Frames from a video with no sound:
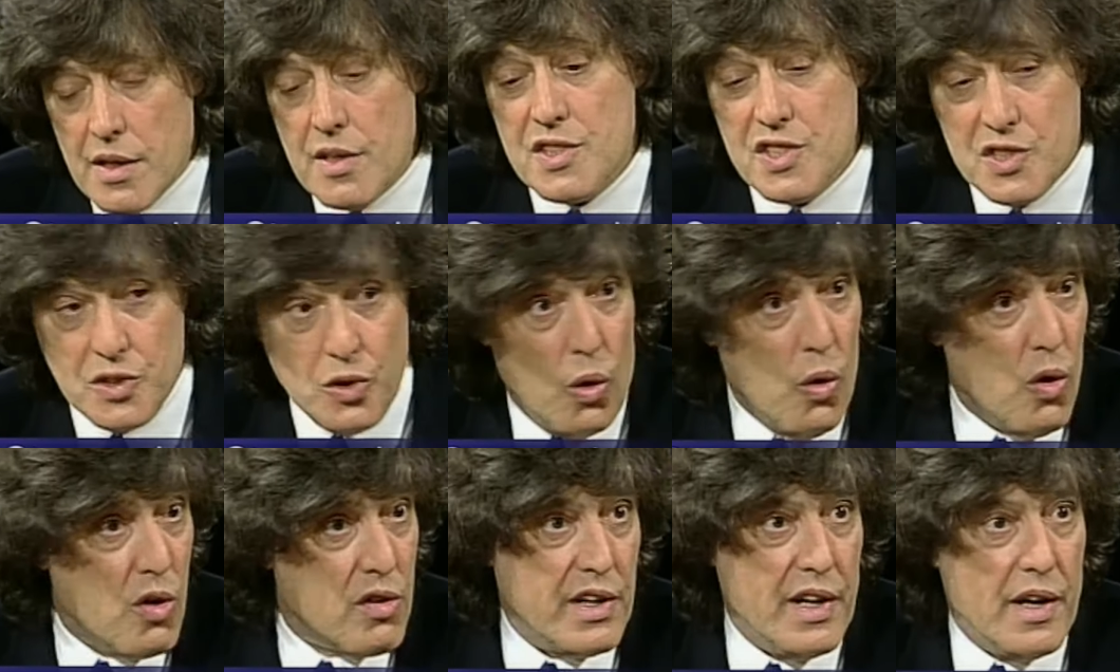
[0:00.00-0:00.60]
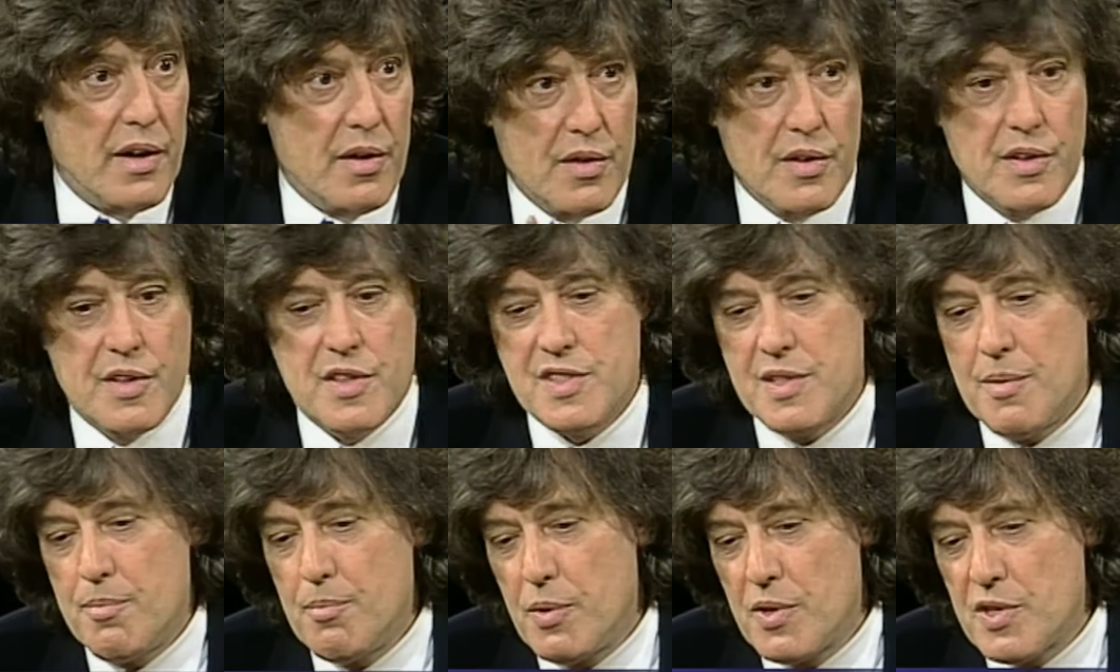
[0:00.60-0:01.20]
Story.
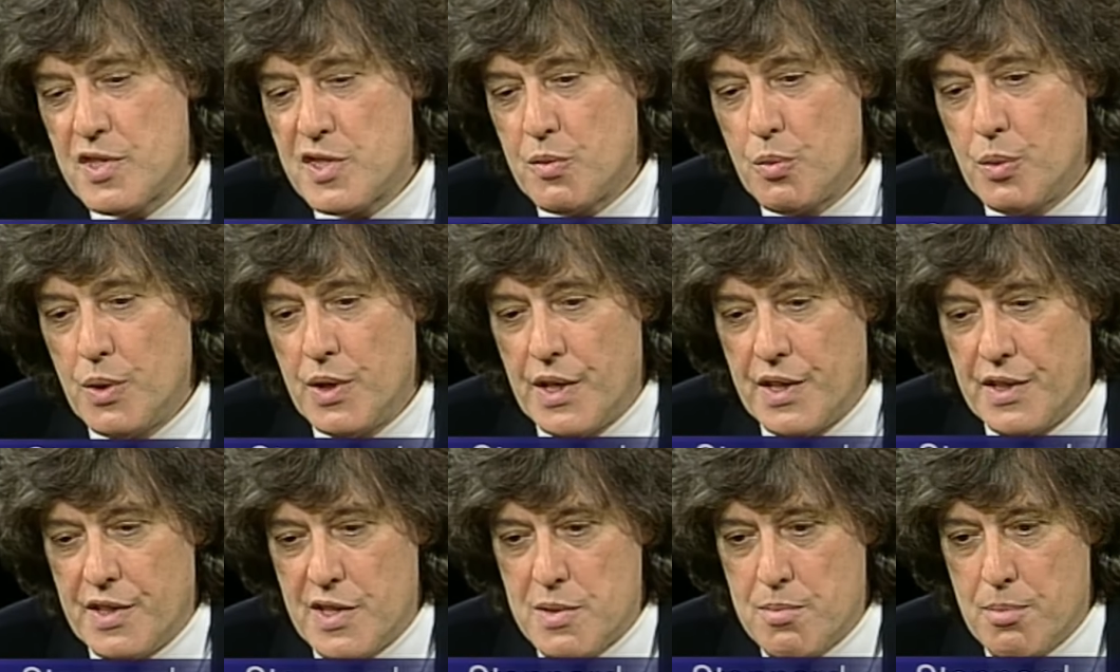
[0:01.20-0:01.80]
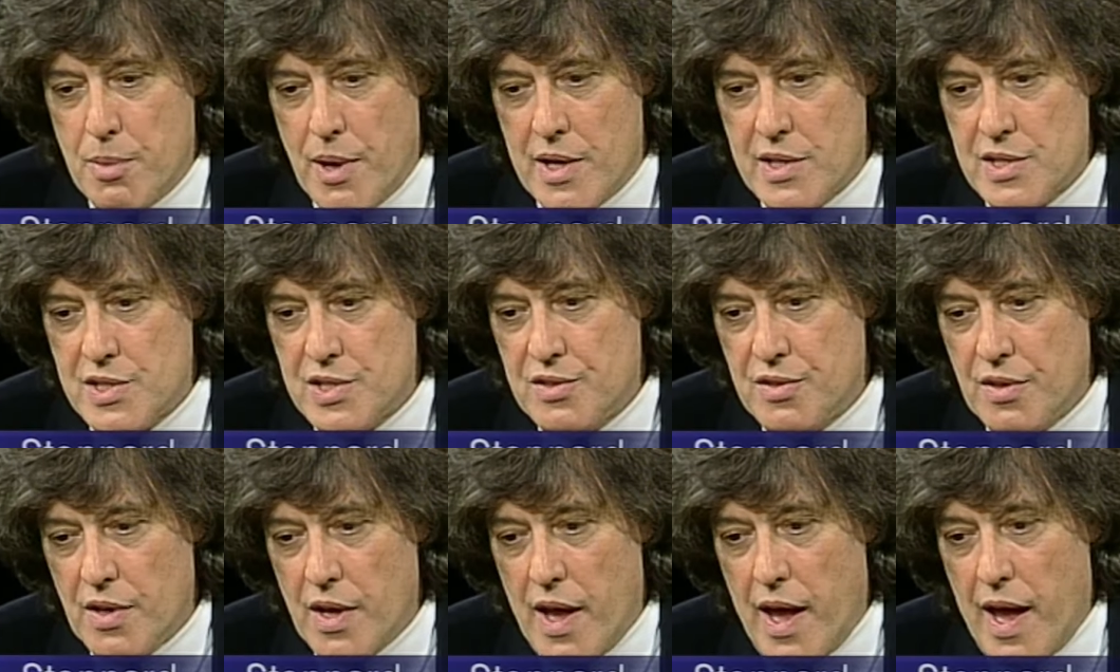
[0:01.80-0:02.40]
Yeah. Simplest word is
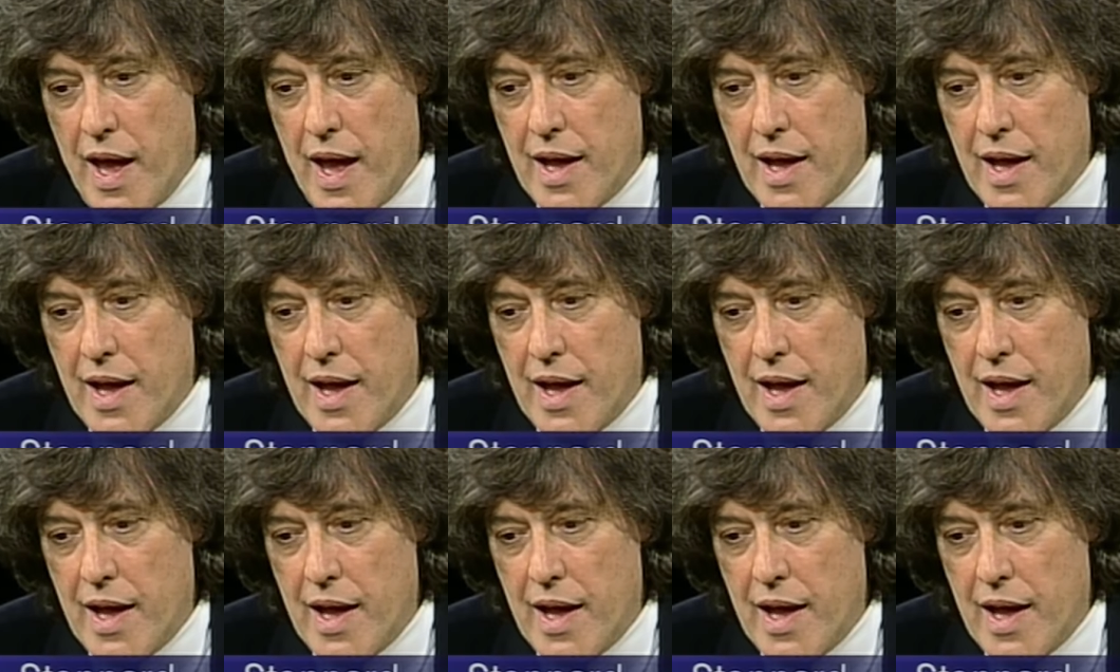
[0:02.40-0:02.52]
best.